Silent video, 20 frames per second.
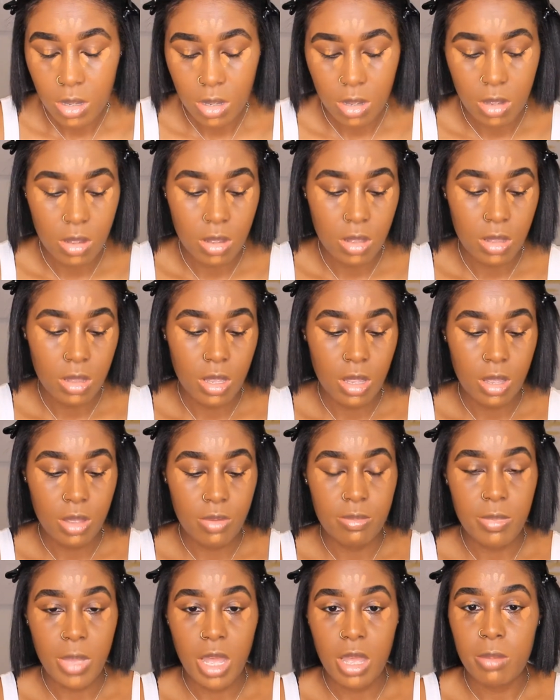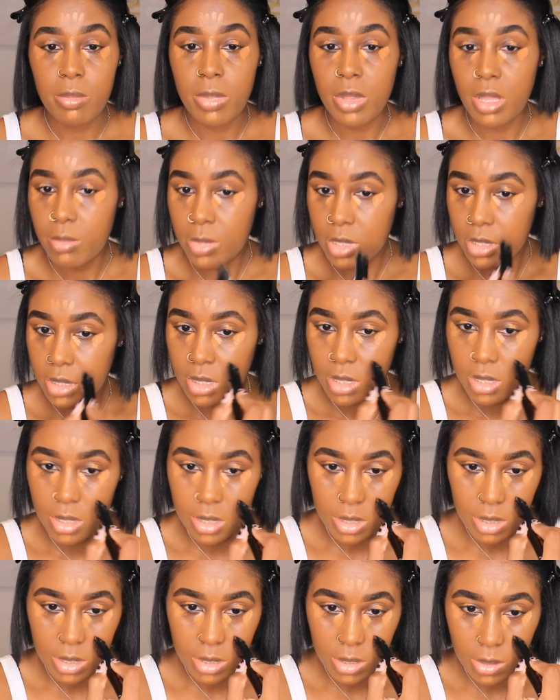all of my
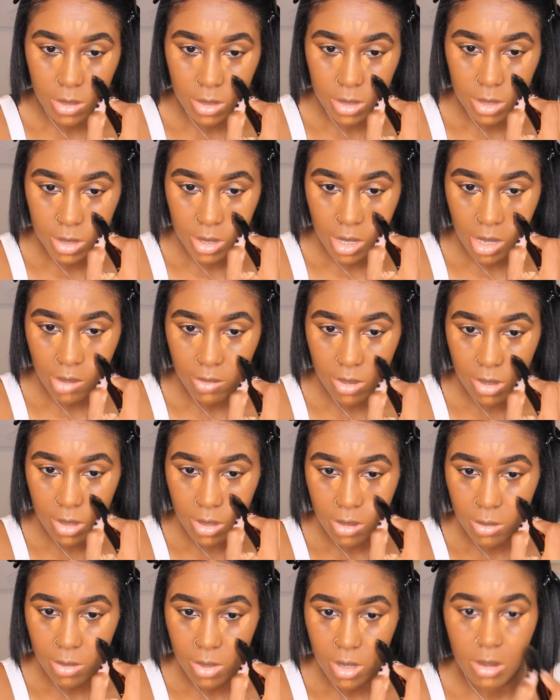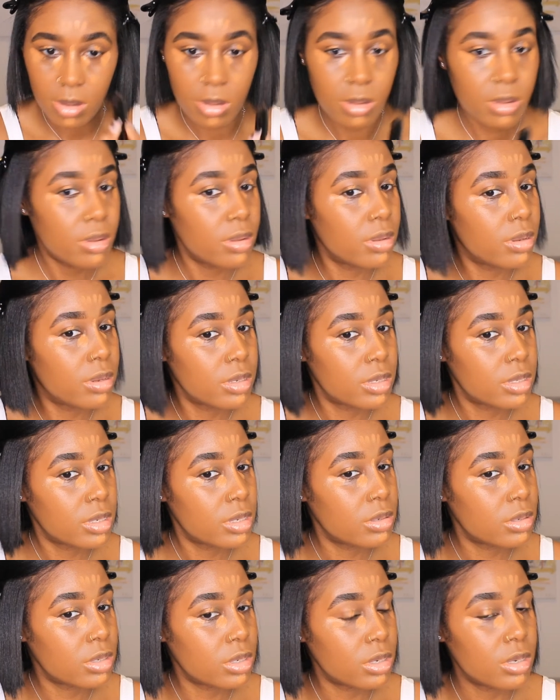blemishes. So I just have a little bit
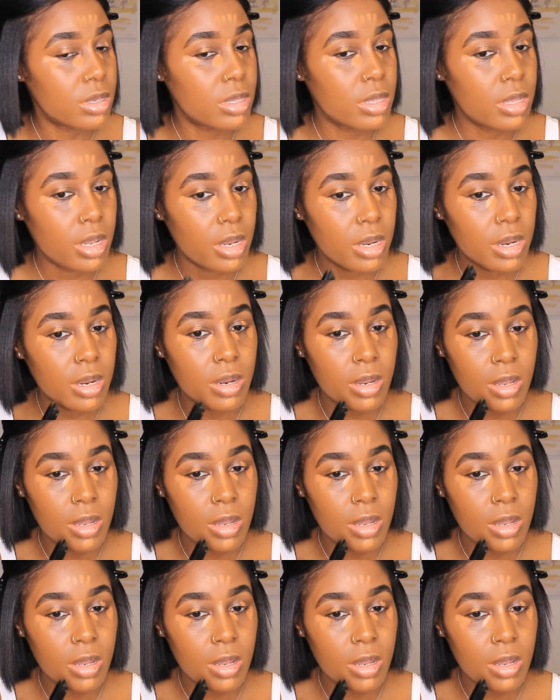still showing there.